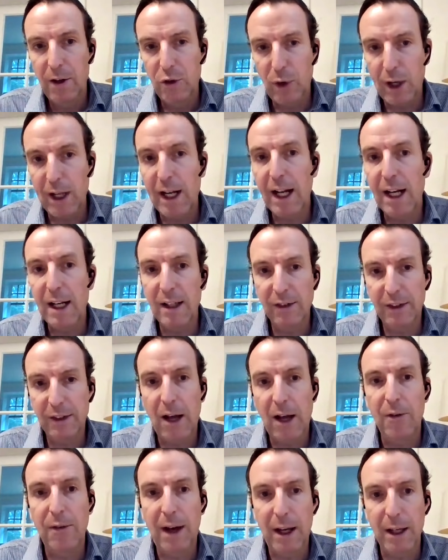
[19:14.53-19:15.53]
trade at
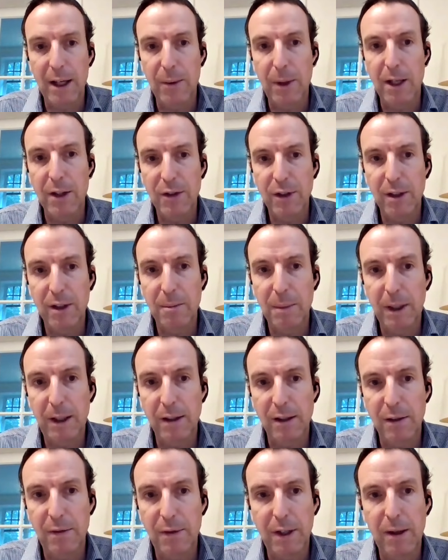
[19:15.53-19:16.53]
discount valuation
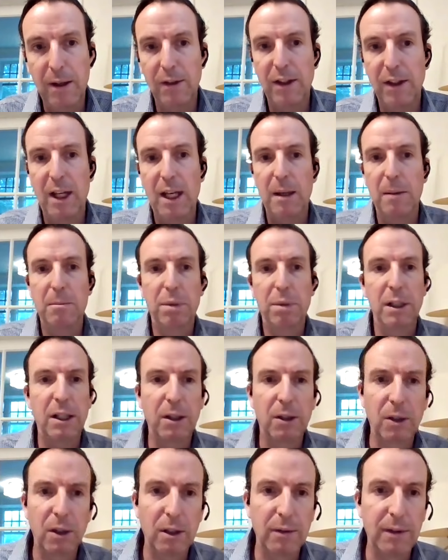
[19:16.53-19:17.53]
because if there is a
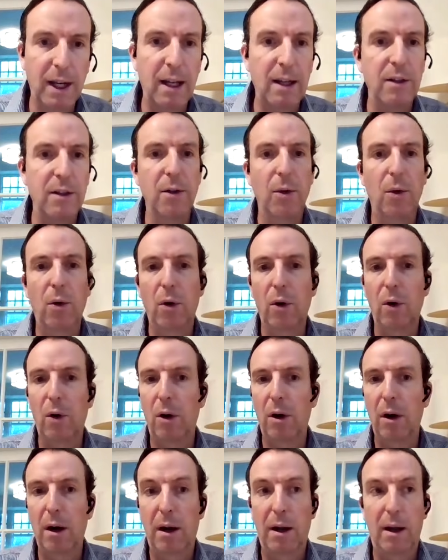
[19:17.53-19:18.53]
political event
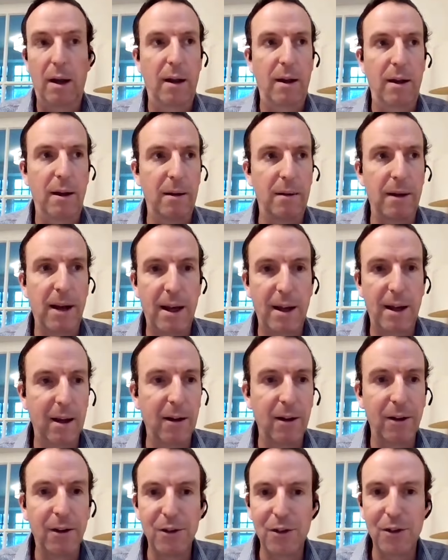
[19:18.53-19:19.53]
or uh,
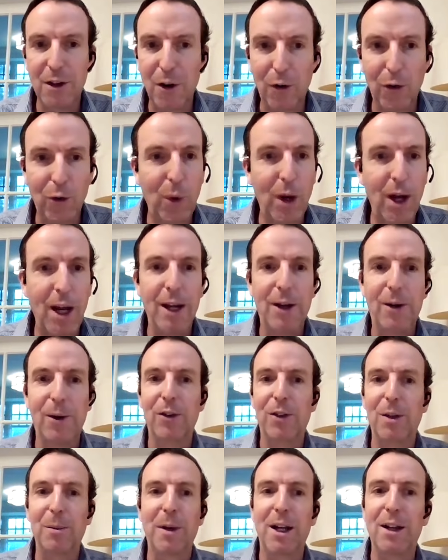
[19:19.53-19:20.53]
uh, earthquake
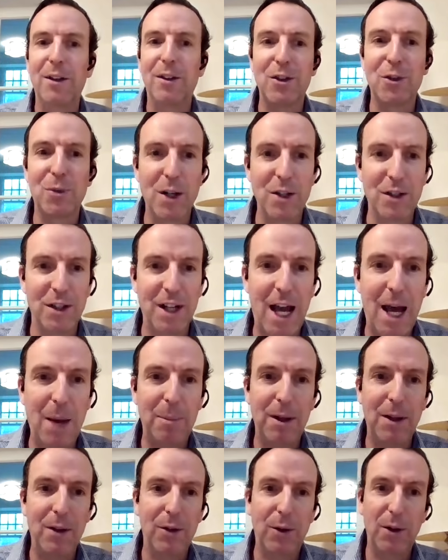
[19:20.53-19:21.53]
or some kind of situation
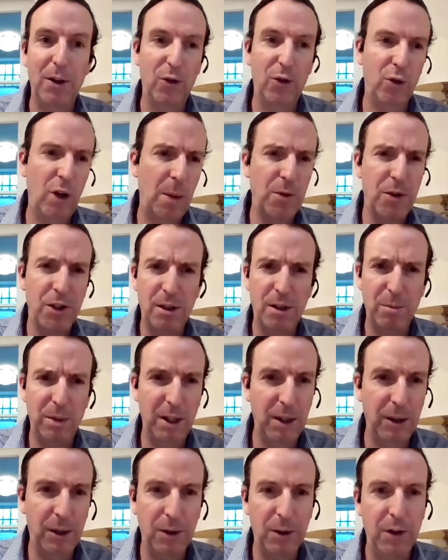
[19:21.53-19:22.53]
happens or disruption
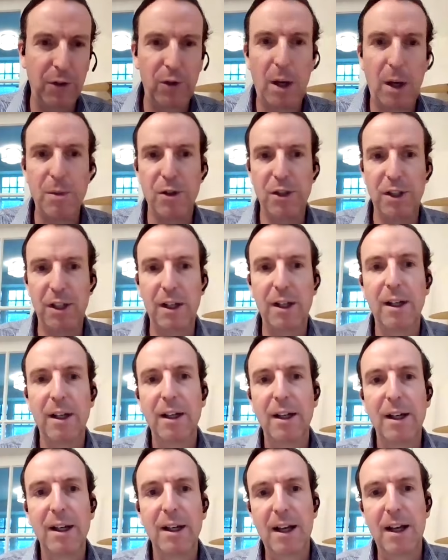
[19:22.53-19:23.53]
political disruption
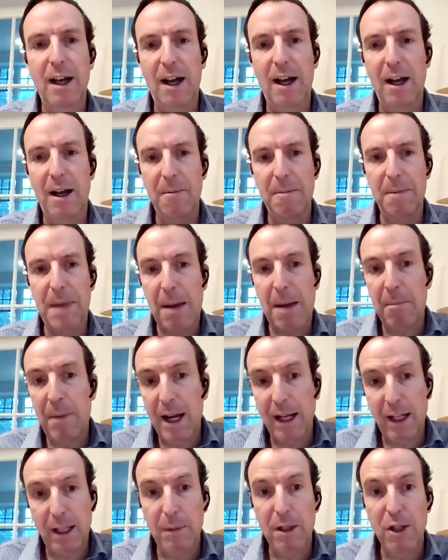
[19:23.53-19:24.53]
uh, that
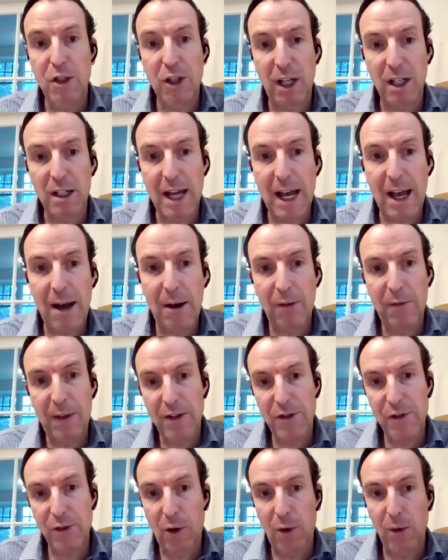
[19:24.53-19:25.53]
mine could be shut down if
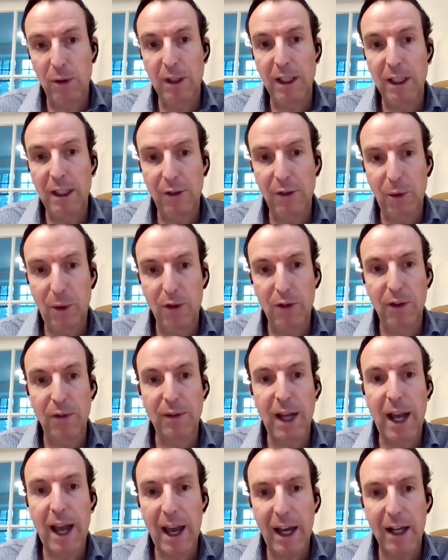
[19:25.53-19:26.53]
that's your only source
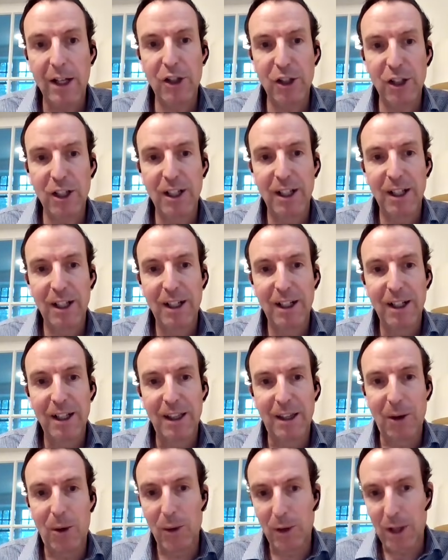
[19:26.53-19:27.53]
of cash
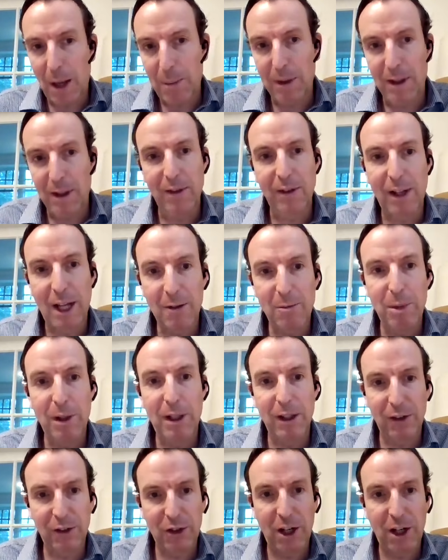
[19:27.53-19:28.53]
the whole company's
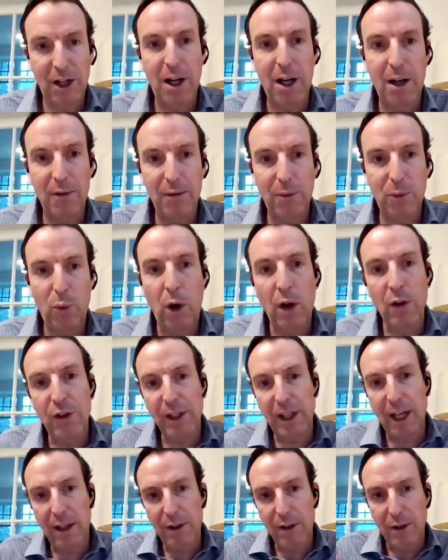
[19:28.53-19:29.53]
lifeblood is shut off once
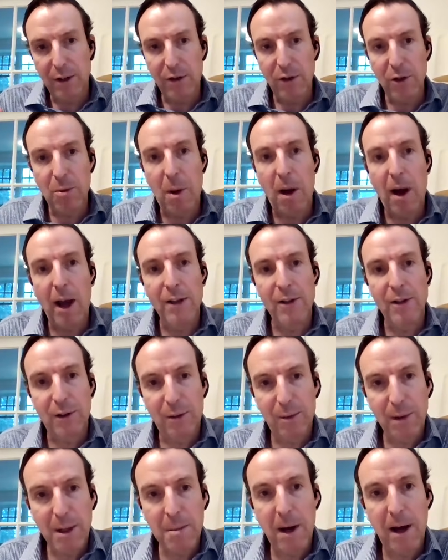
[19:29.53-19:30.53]
you get to two mines or
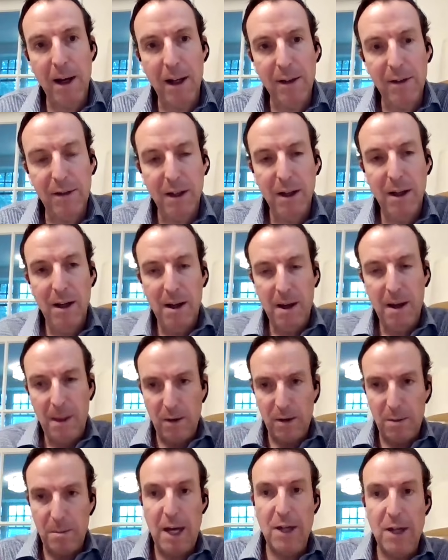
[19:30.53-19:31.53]
three mines
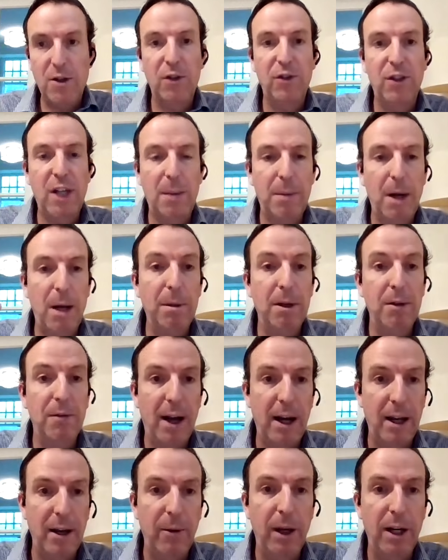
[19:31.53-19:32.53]
there's a major step up in
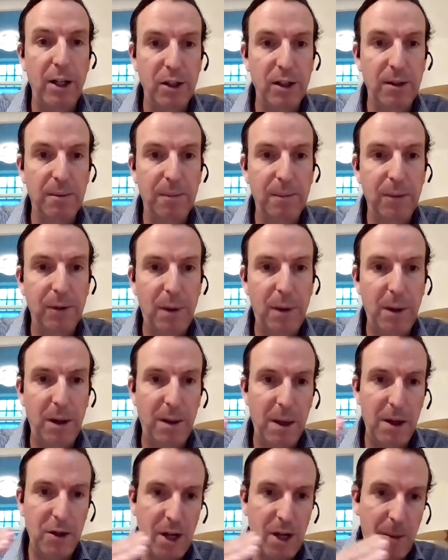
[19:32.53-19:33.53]
valuation so
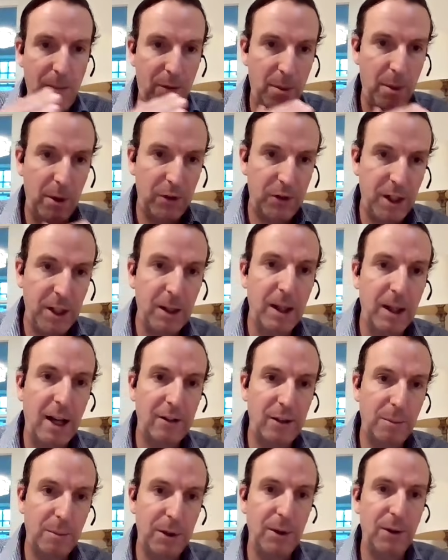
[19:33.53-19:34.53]
the, the jump from a single
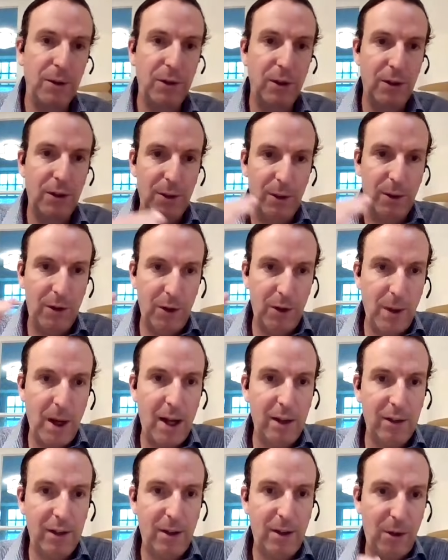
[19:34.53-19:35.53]
asset producer to a two
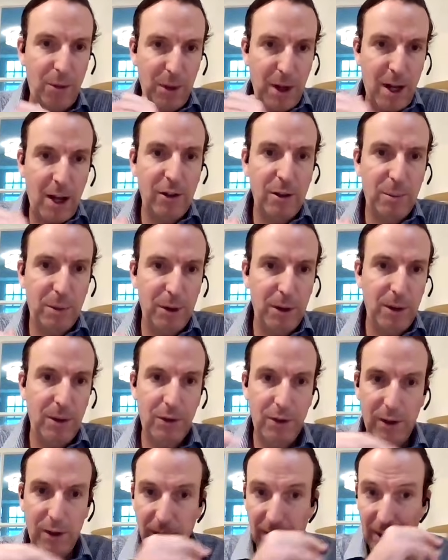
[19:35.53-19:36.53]
asset or three asset
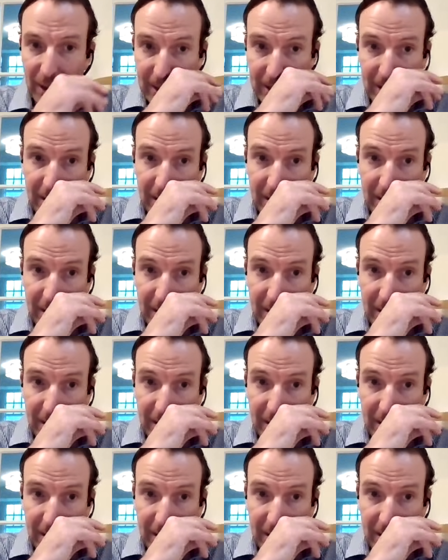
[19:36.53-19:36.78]
producer